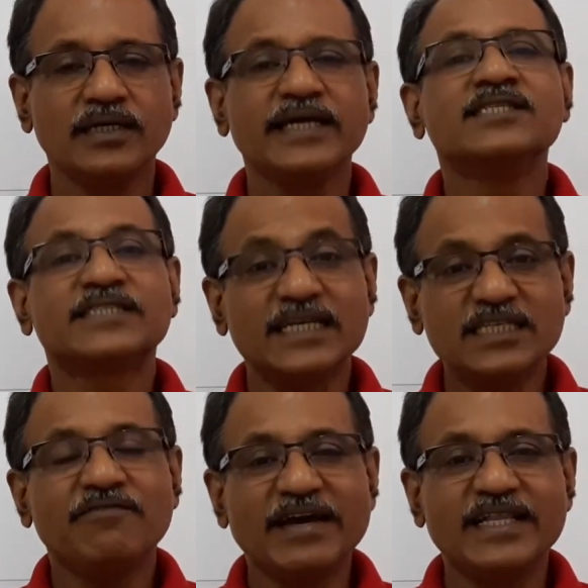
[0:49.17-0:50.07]
in such
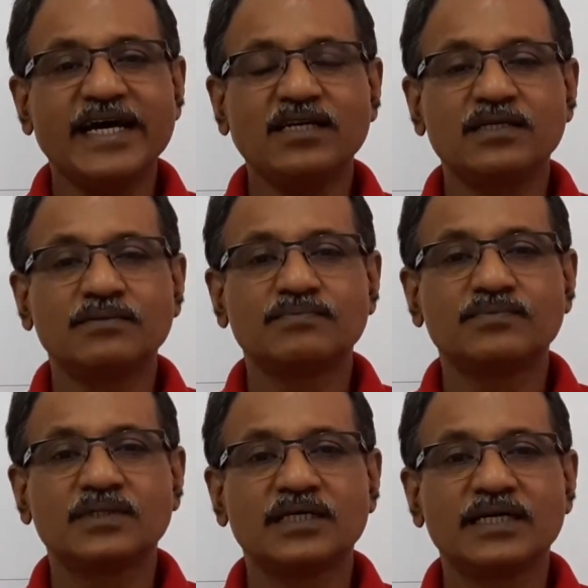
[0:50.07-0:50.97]
a way that
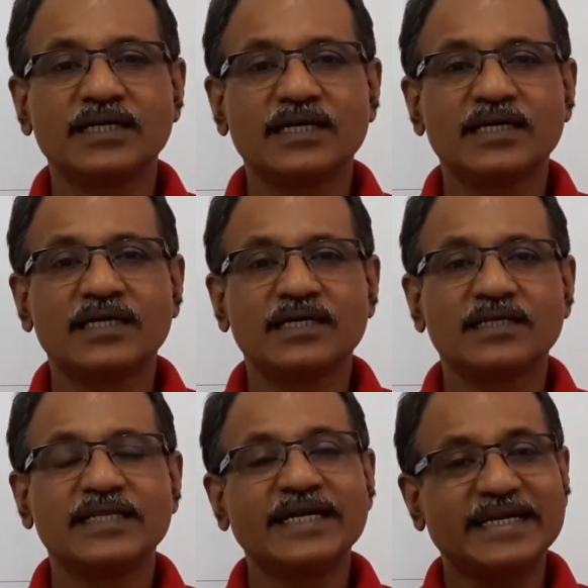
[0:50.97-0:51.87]

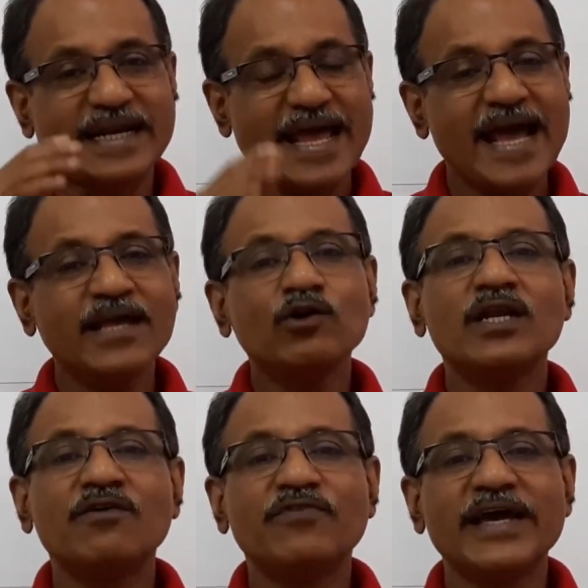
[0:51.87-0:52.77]
the
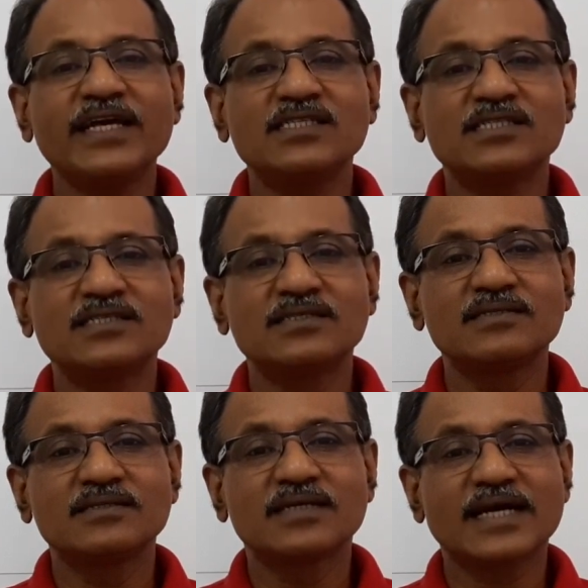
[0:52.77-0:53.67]
triangular face
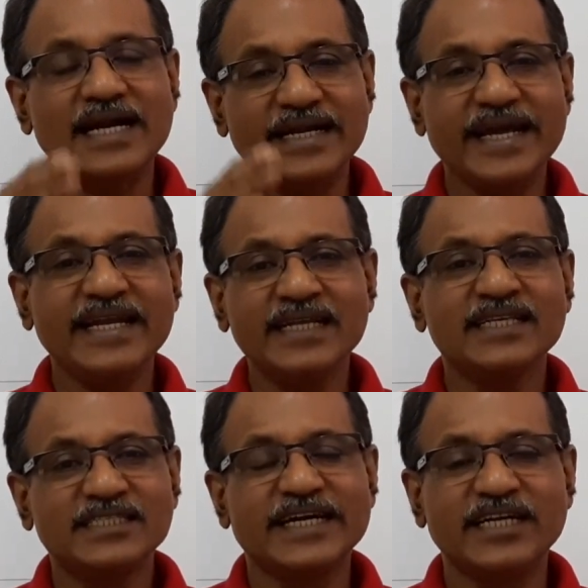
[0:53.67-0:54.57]
containing
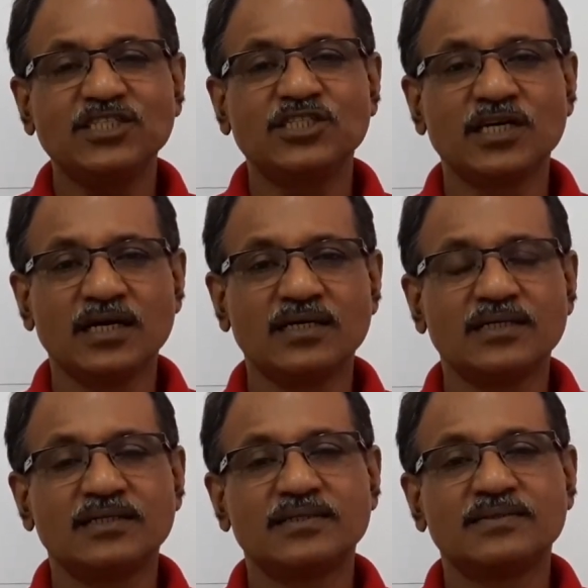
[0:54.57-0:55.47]
this edge
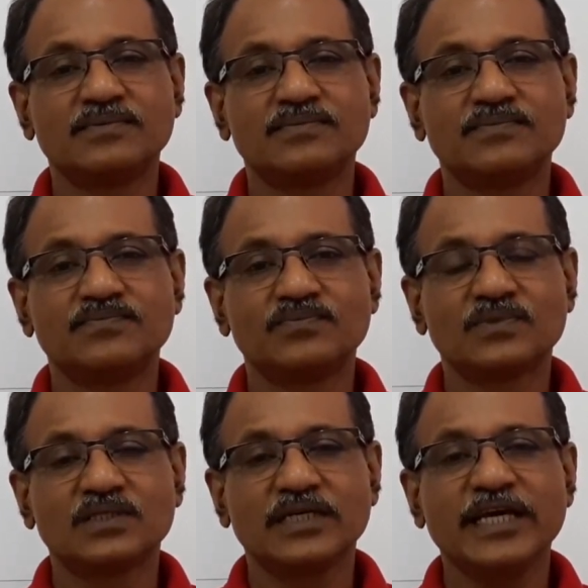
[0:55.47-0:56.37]

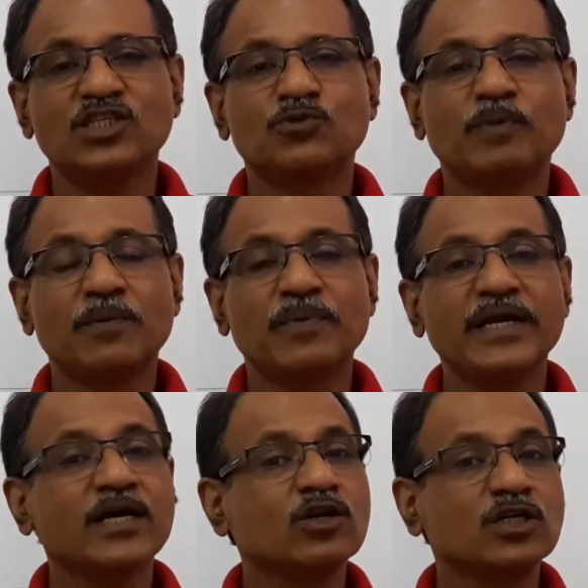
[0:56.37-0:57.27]
is
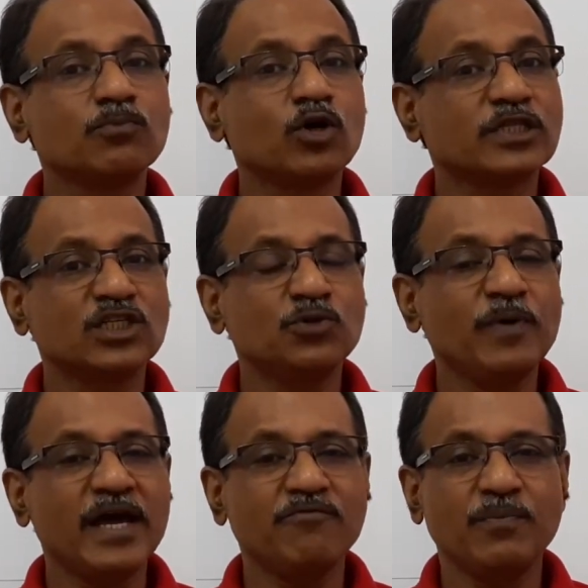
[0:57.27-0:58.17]
perpendicular to both
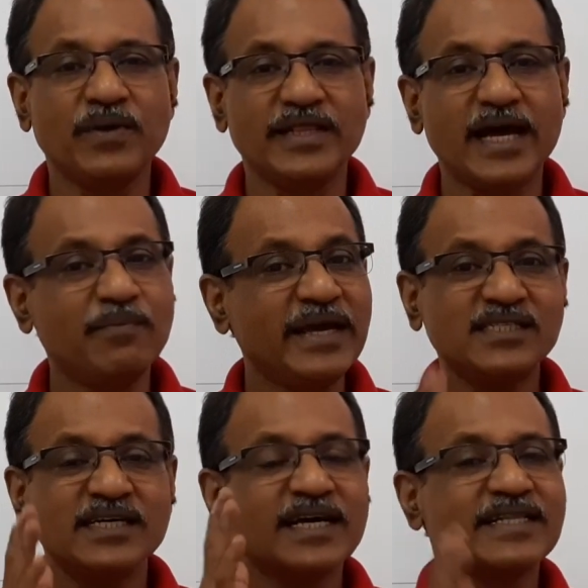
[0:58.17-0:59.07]
HP and VP. That
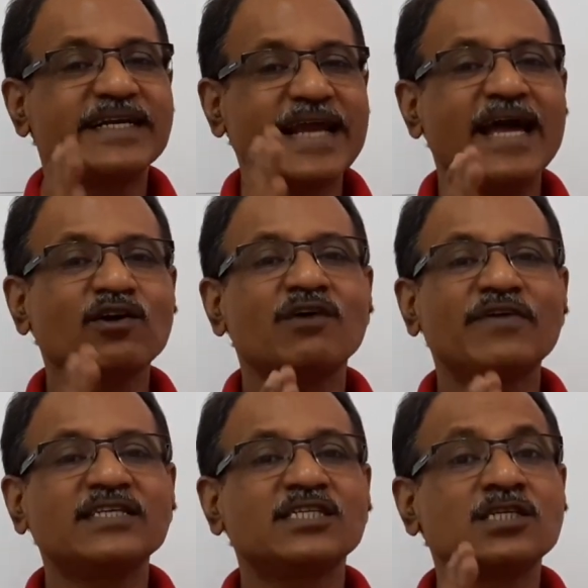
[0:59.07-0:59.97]
means the triangular
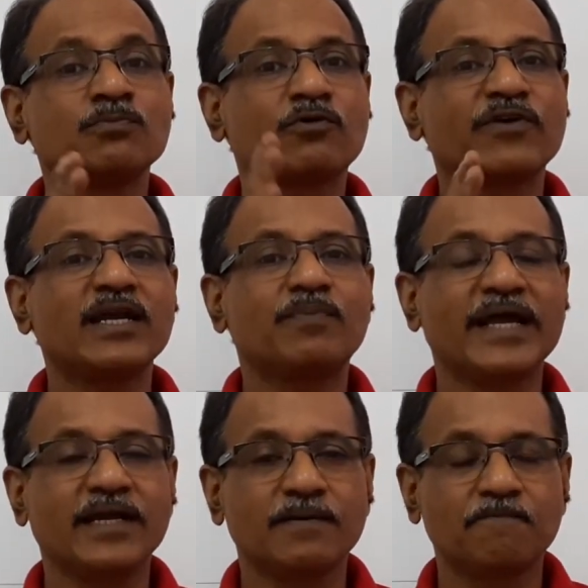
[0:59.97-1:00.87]
face is in profile
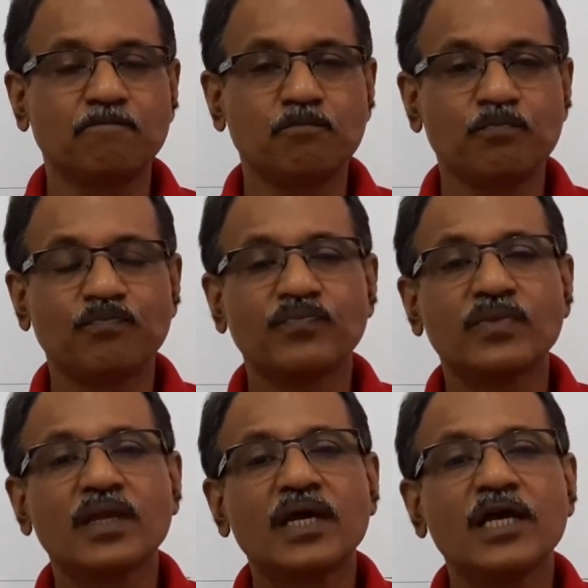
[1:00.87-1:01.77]
plane.
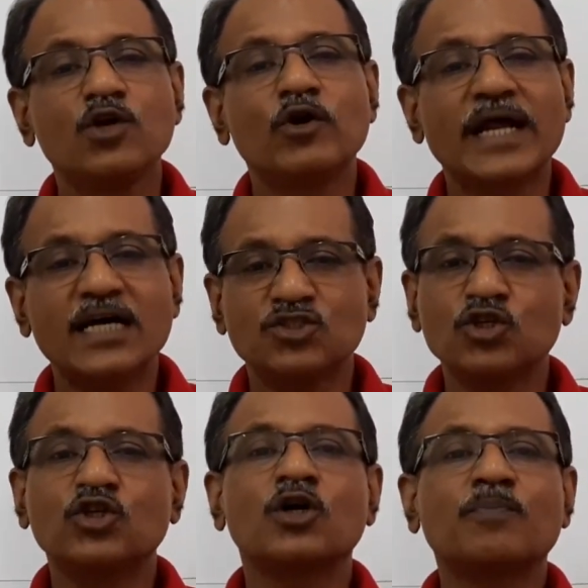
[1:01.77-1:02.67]
You are asked
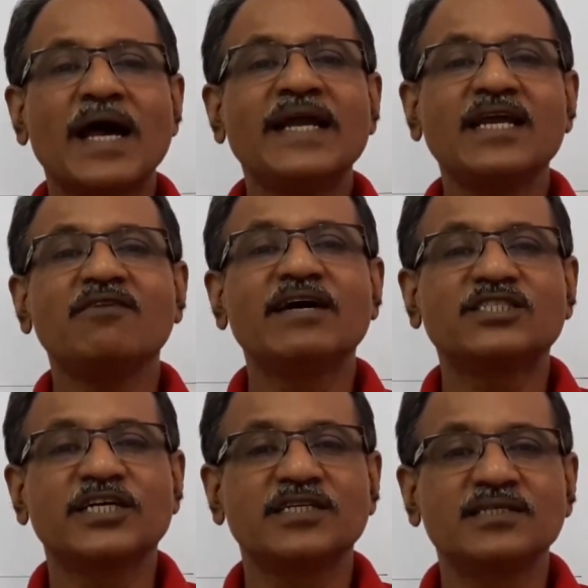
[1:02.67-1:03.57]
to draw plan
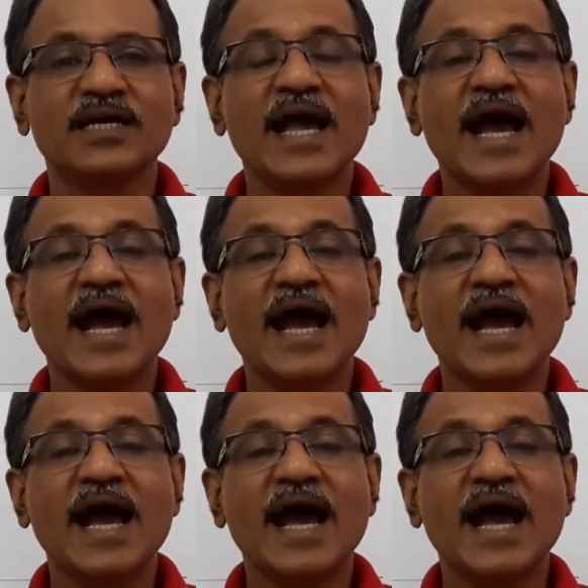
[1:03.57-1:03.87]
elevation